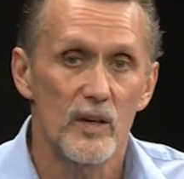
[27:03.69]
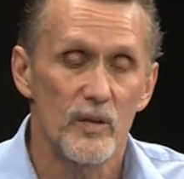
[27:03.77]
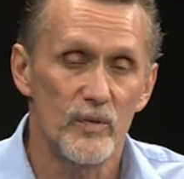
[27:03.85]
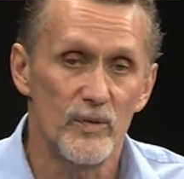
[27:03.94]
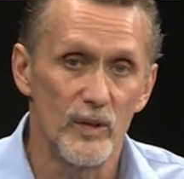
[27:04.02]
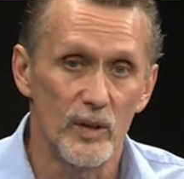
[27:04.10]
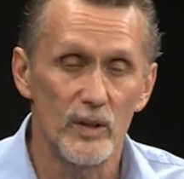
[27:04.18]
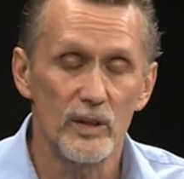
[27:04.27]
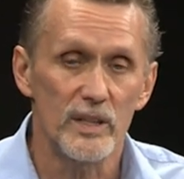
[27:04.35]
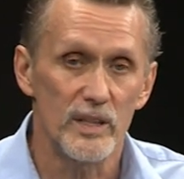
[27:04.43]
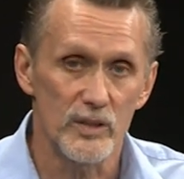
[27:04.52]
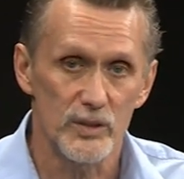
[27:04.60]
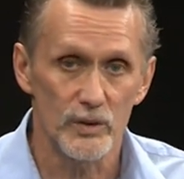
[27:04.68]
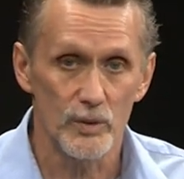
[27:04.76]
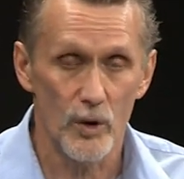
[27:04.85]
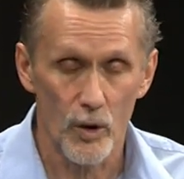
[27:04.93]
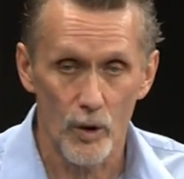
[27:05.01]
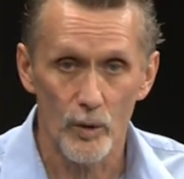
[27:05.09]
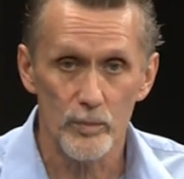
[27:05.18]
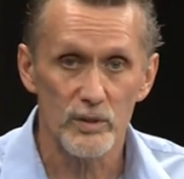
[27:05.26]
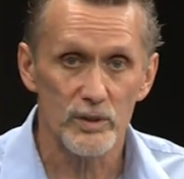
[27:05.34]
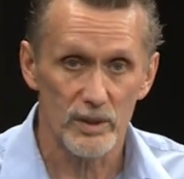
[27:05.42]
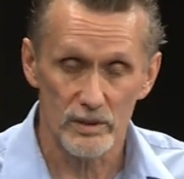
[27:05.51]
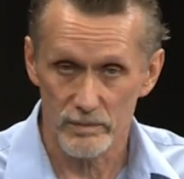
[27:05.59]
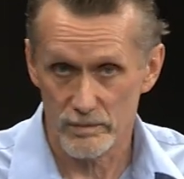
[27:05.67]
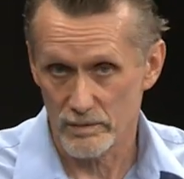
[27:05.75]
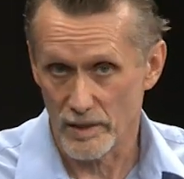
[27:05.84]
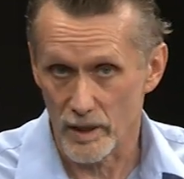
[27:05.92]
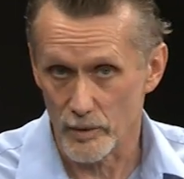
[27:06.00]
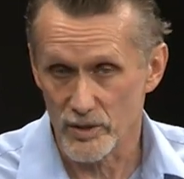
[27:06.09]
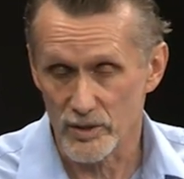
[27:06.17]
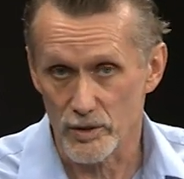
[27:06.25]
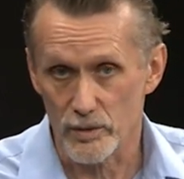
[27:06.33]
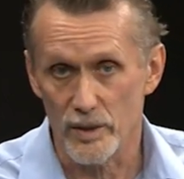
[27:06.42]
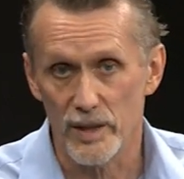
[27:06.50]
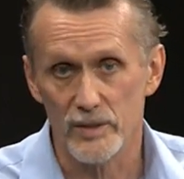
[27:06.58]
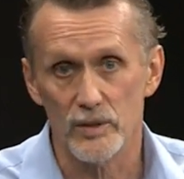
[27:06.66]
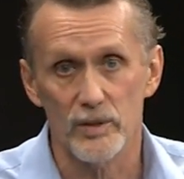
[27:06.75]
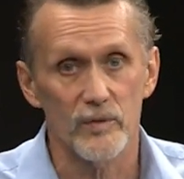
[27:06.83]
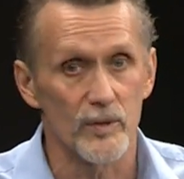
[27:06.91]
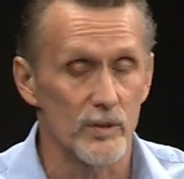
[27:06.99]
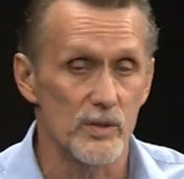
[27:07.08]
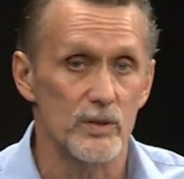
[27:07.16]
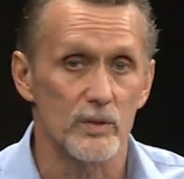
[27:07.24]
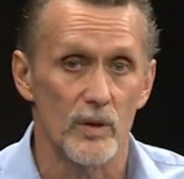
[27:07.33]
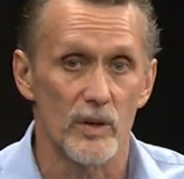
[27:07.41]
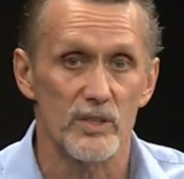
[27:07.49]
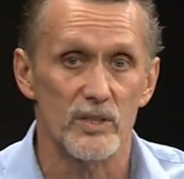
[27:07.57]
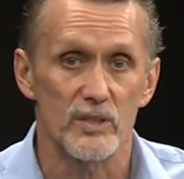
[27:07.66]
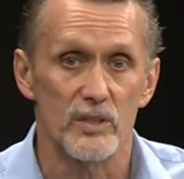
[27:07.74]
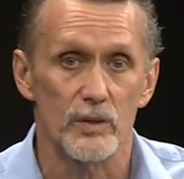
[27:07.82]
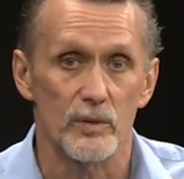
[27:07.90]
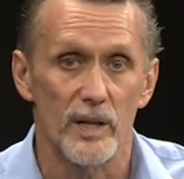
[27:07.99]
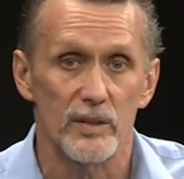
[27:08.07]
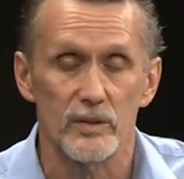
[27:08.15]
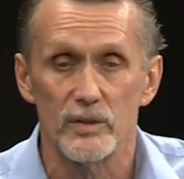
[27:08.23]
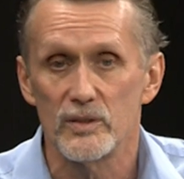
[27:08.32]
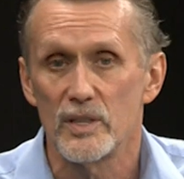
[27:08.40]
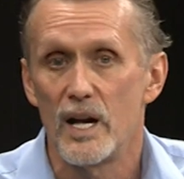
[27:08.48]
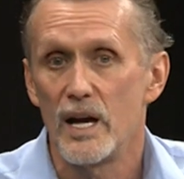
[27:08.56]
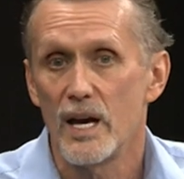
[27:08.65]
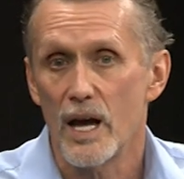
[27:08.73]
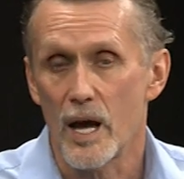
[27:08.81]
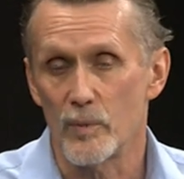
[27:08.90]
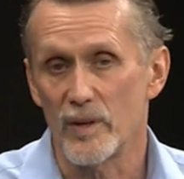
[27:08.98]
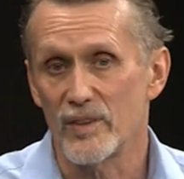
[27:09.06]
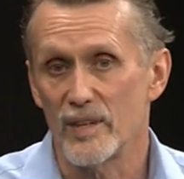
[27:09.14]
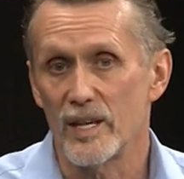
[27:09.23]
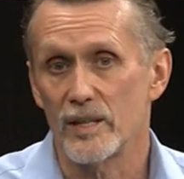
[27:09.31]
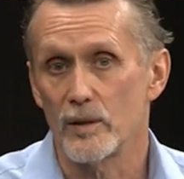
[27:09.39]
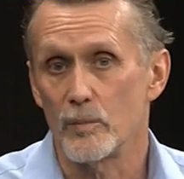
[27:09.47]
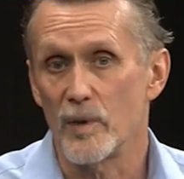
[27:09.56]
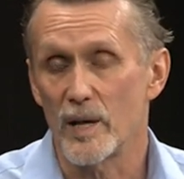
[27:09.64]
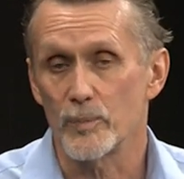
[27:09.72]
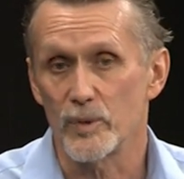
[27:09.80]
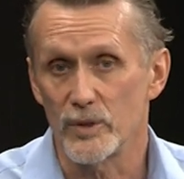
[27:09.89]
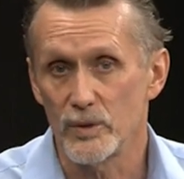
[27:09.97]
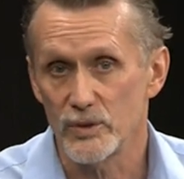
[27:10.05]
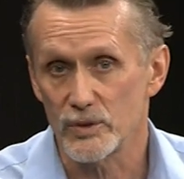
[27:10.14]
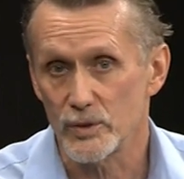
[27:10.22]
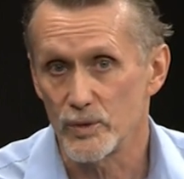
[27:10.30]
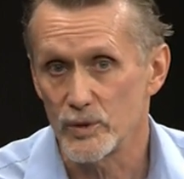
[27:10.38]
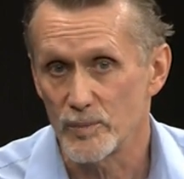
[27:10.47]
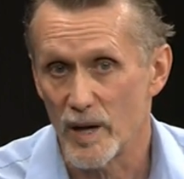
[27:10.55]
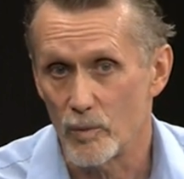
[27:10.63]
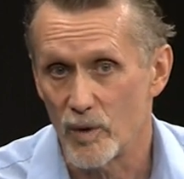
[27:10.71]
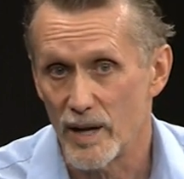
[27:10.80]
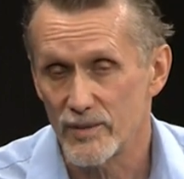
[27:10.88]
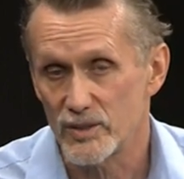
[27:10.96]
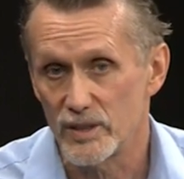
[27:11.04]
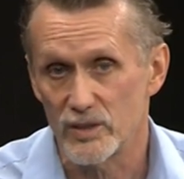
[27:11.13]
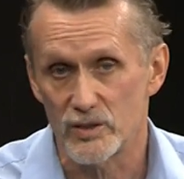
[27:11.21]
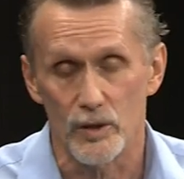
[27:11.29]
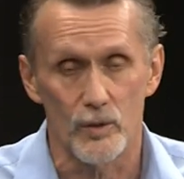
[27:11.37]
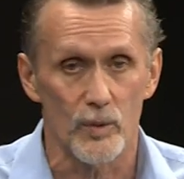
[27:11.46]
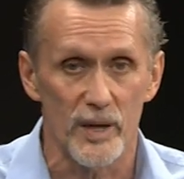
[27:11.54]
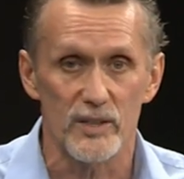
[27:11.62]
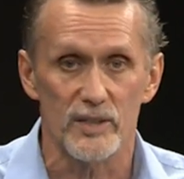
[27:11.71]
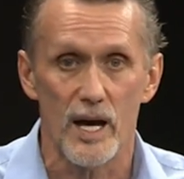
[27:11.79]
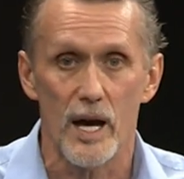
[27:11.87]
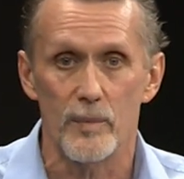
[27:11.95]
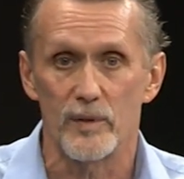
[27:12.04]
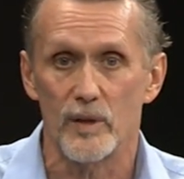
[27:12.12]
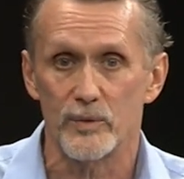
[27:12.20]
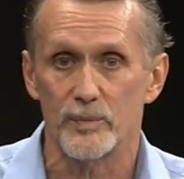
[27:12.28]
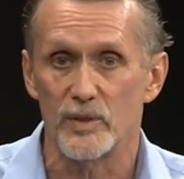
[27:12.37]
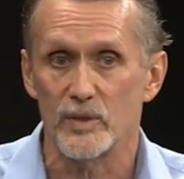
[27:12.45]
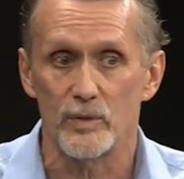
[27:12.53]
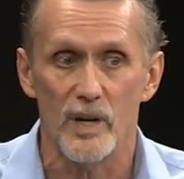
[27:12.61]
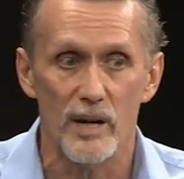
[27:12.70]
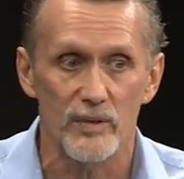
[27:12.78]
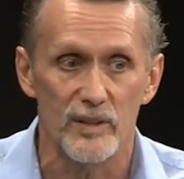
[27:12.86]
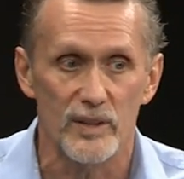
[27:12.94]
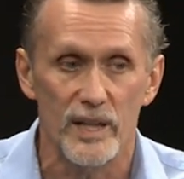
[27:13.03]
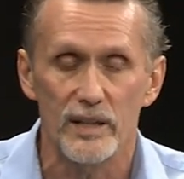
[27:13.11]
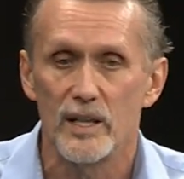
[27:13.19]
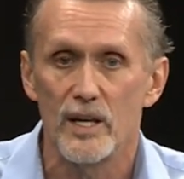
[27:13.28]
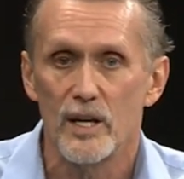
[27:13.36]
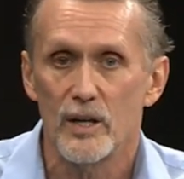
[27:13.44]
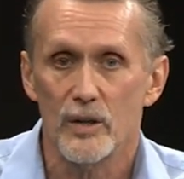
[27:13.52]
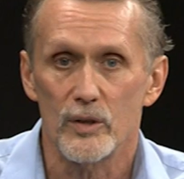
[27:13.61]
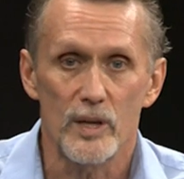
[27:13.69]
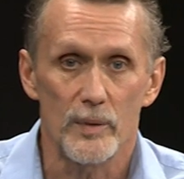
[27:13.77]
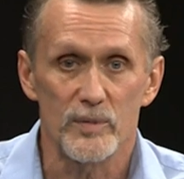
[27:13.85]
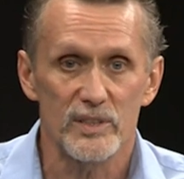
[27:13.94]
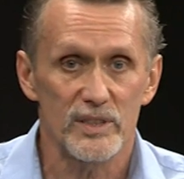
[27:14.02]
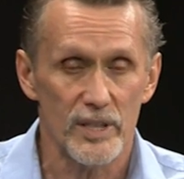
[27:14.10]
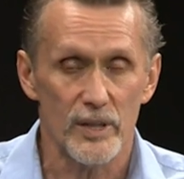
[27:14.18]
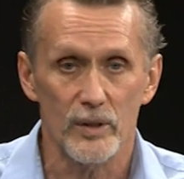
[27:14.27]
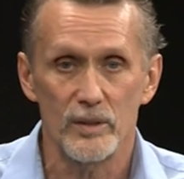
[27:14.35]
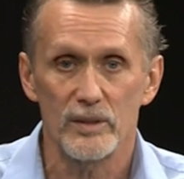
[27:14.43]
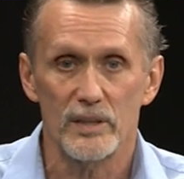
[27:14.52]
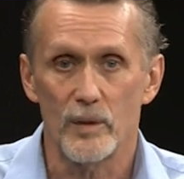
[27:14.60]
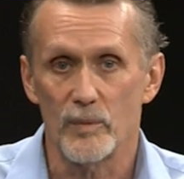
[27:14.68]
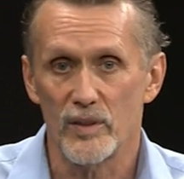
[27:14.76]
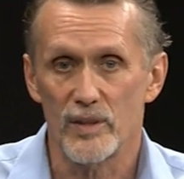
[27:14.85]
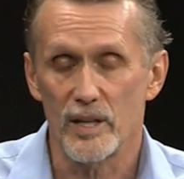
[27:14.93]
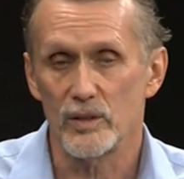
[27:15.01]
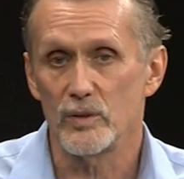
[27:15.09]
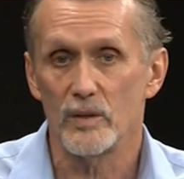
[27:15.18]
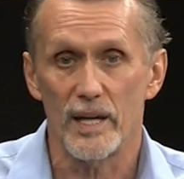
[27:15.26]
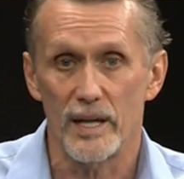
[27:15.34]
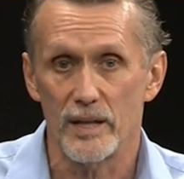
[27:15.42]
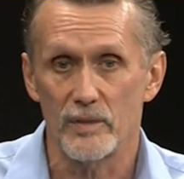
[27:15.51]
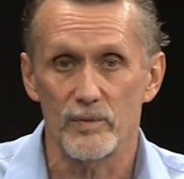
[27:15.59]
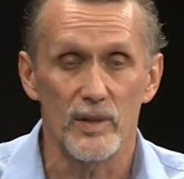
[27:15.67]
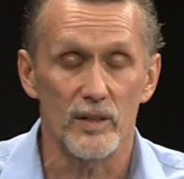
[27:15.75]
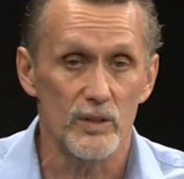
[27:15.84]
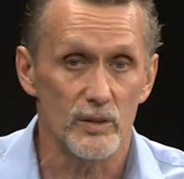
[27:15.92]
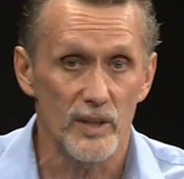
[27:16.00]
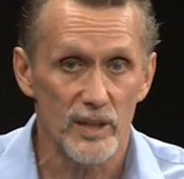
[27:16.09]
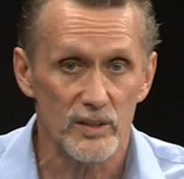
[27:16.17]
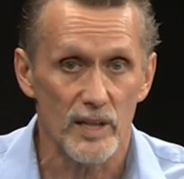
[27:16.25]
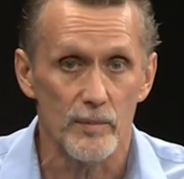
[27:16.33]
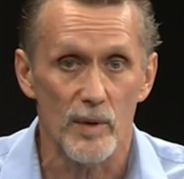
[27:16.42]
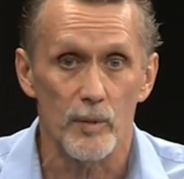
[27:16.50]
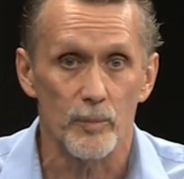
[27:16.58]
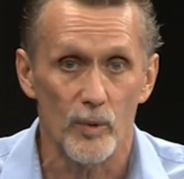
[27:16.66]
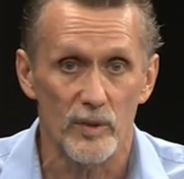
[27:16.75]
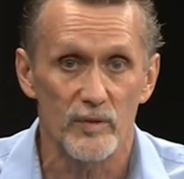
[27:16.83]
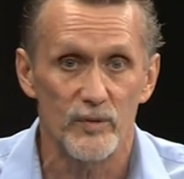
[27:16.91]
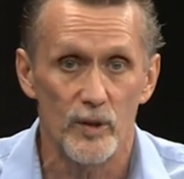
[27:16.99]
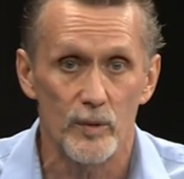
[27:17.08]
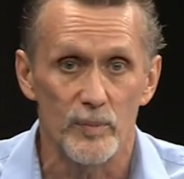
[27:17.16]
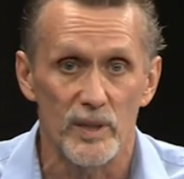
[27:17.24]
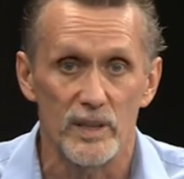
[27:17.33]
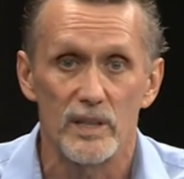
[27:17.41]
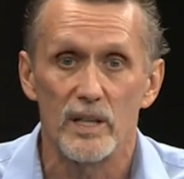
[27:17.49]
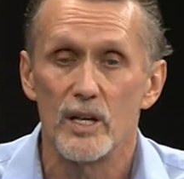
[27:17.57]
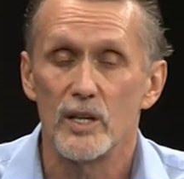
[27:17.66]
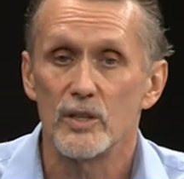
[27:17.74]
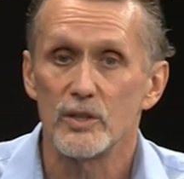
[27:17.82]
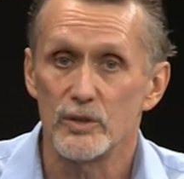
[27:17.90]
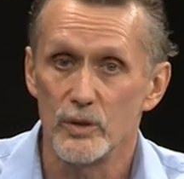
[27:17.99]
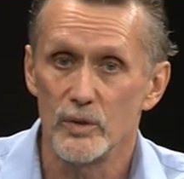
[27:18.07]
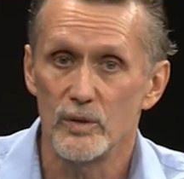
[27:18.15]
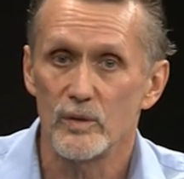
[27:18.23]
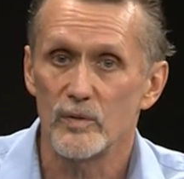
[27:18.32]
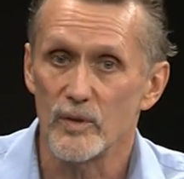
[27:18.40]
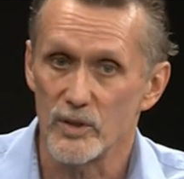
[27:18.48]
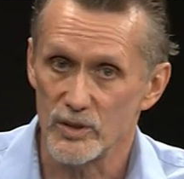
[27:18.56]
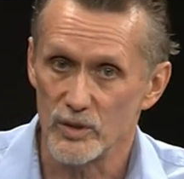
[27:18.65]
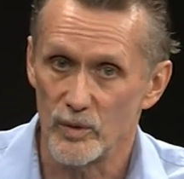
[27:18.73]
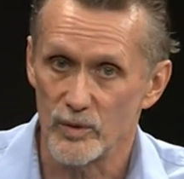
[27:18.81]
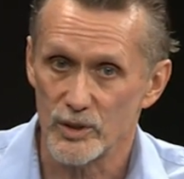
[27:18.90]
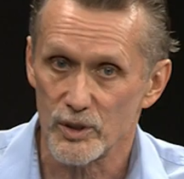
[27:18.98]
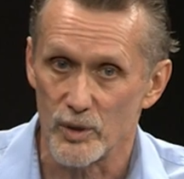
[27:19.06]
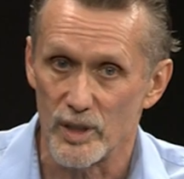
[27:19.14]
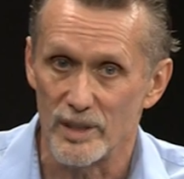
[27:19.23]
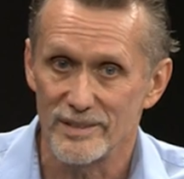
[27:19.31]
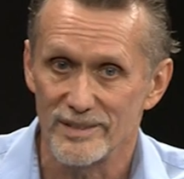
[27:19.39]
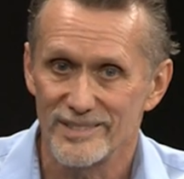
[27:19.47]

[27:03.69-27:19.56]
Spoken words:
Phil and Sue Holmes. Ellery's our director. Phil and Sue are our assistant directors. I want to thank my producer, who's my wife. She does a great job and helps me through everything. Her name is Carol, and I want to thank you. And until next time on Portland Film Beat, shoot for the silver screen.